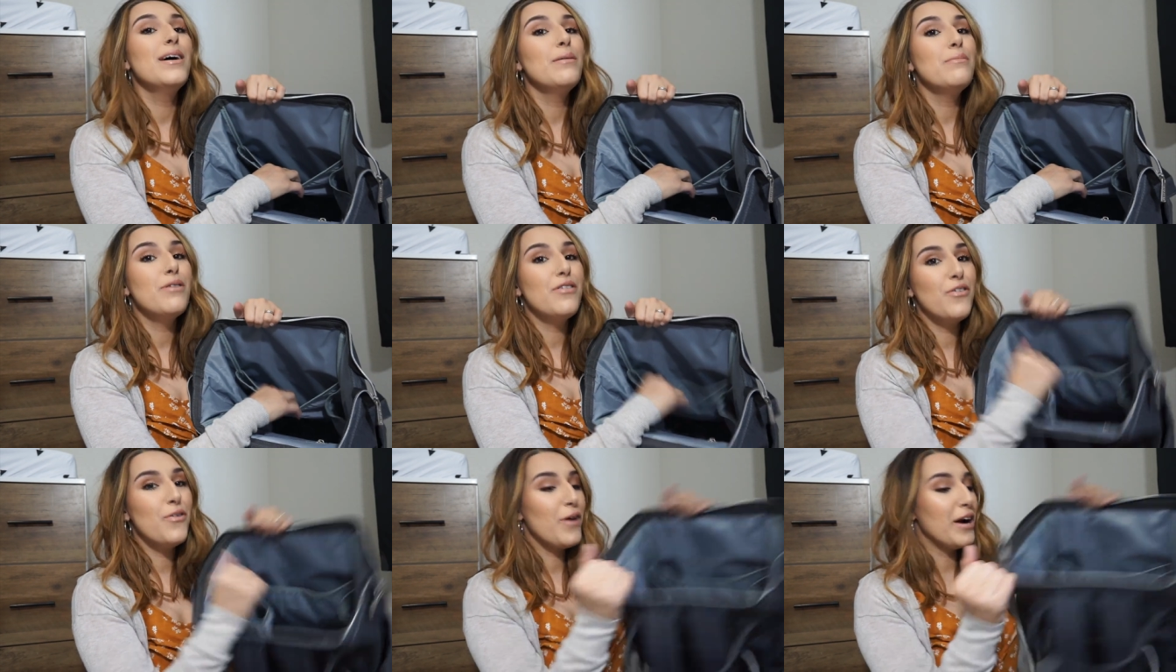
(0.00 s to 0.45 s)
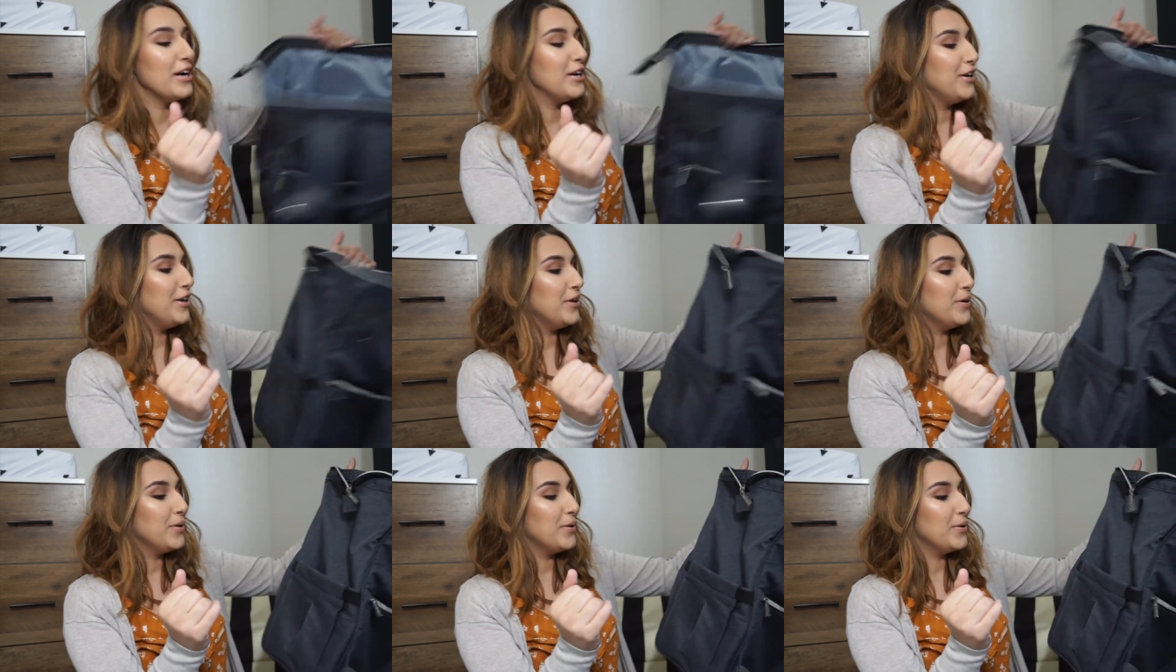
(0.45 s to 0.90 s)
before I
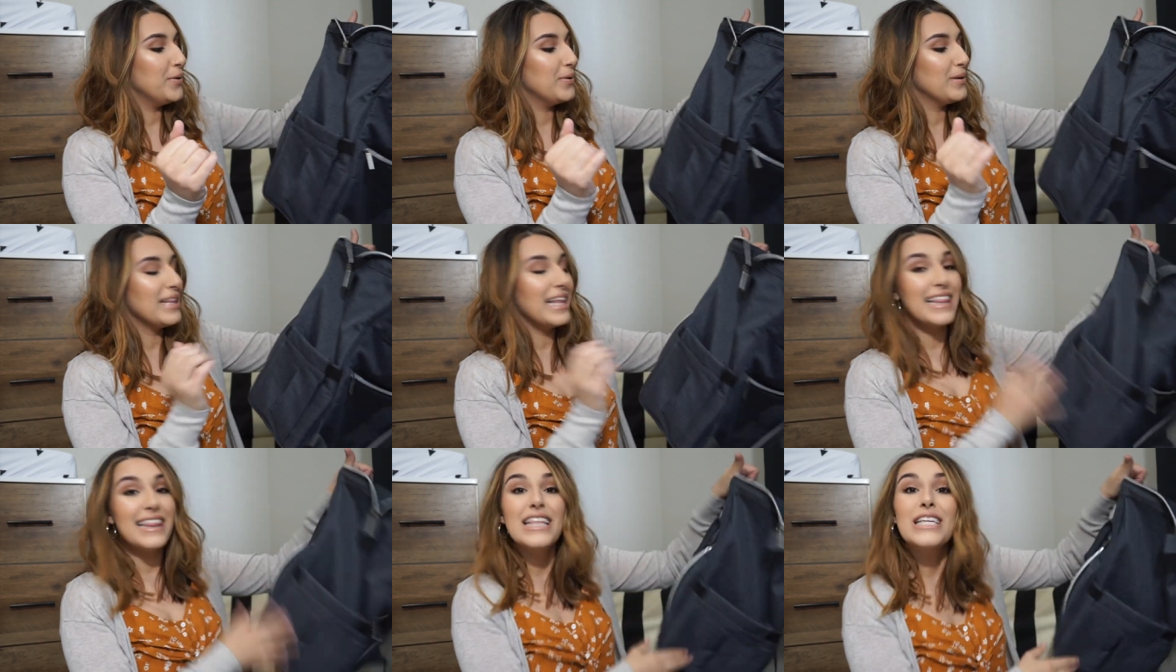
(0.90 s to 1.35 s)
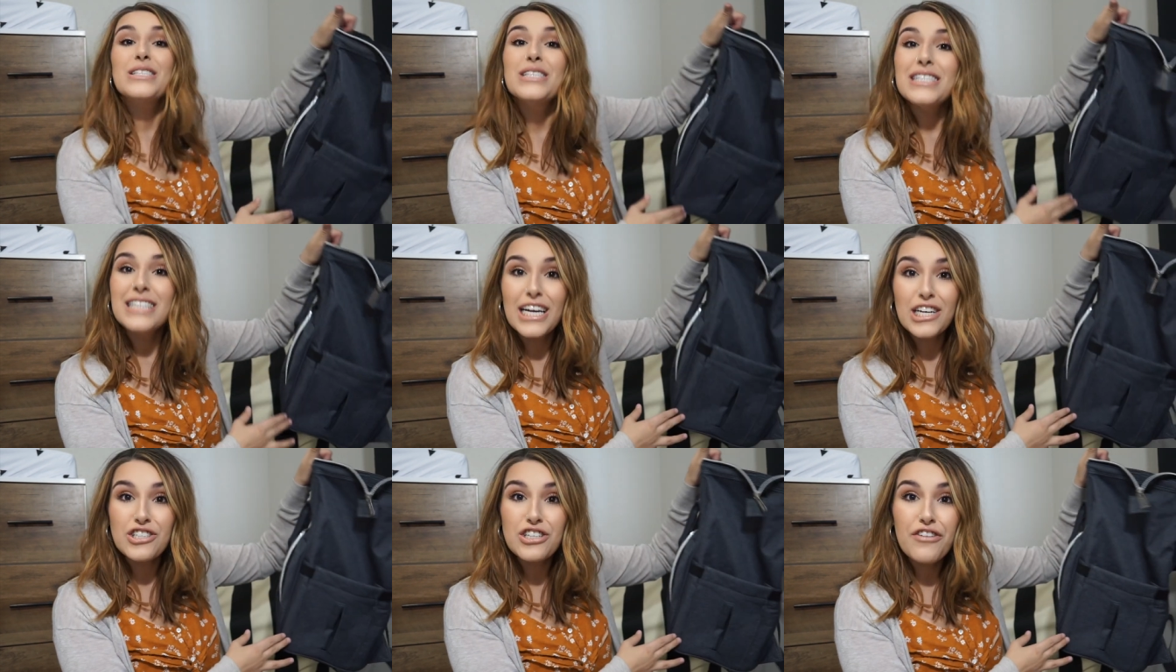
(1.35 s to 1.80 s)
knew that this
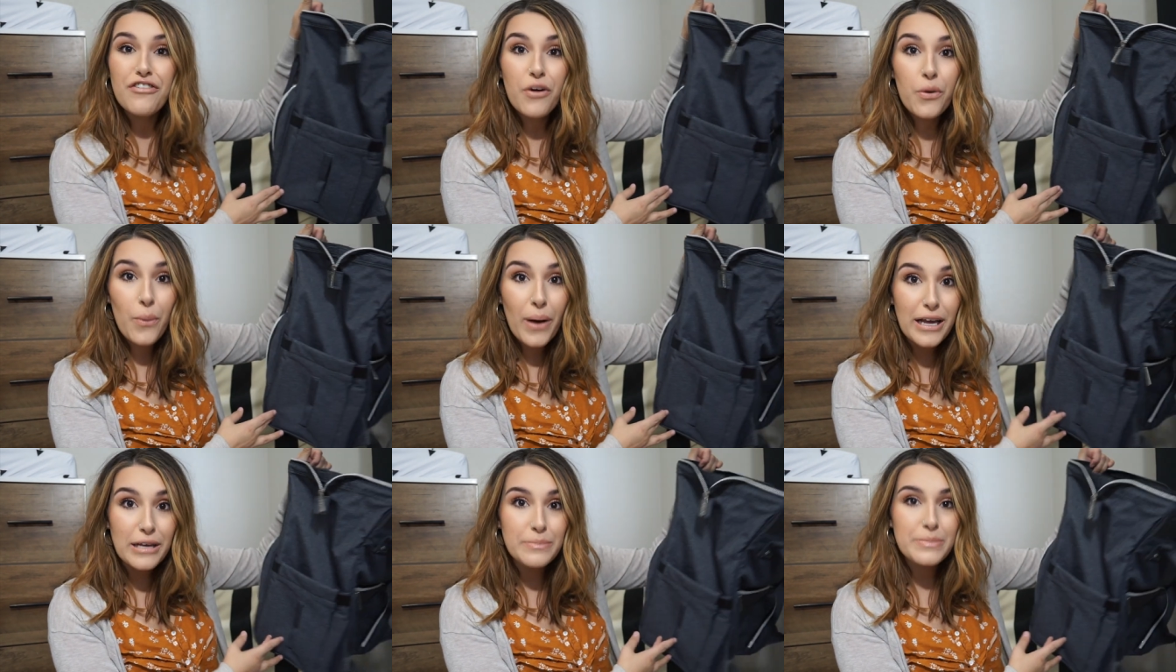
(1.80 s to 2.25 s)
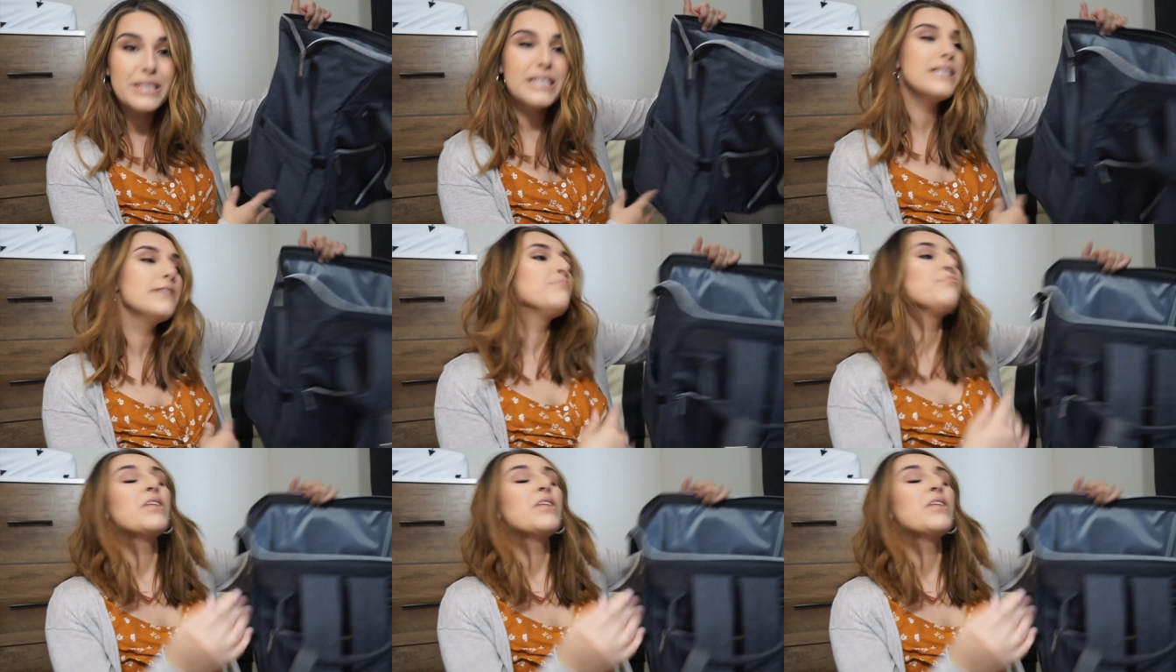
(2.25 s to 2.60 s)
is actually for wipes.